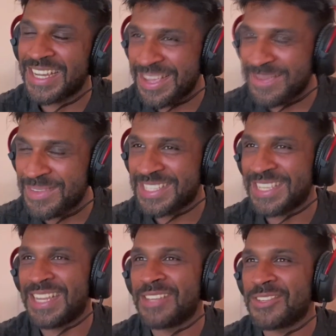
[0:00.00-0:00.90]
I
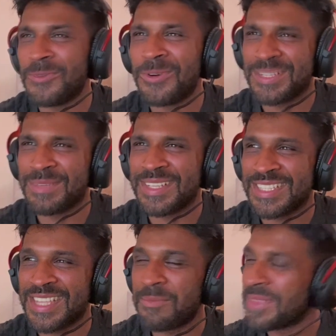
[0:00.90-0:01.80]
saw
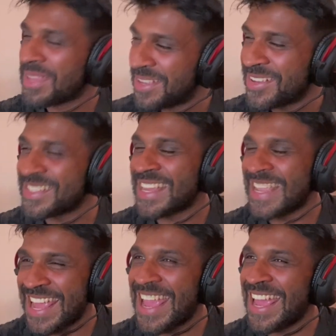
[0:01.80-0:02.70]
Watame's name, I was
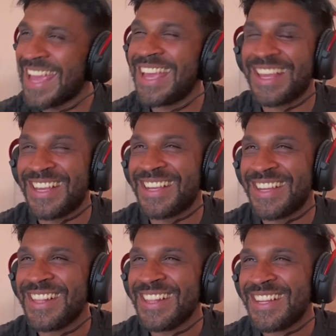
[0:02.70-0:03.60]
like,
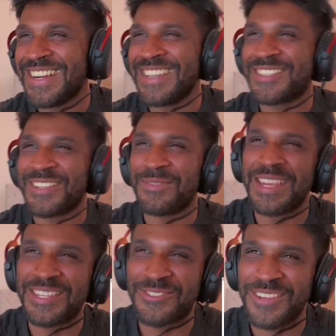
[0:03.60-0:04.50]
yeah, oh, that's going to
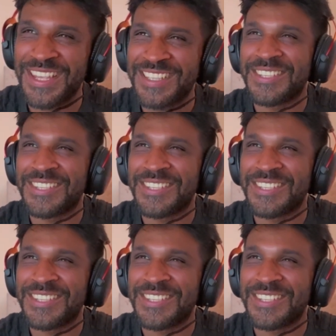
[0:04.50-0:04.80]
be a treat.